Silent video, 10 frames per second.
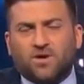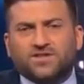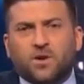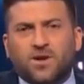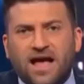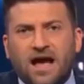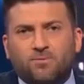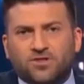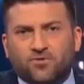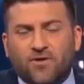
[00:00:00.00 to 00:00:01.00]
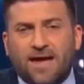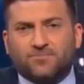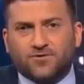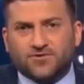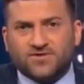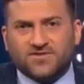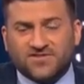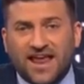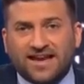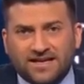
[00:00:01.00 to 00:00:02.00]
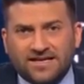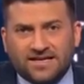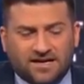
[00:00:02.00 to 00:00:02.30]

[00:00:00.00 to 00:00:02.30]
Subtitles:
what's going on with the Raptors, the state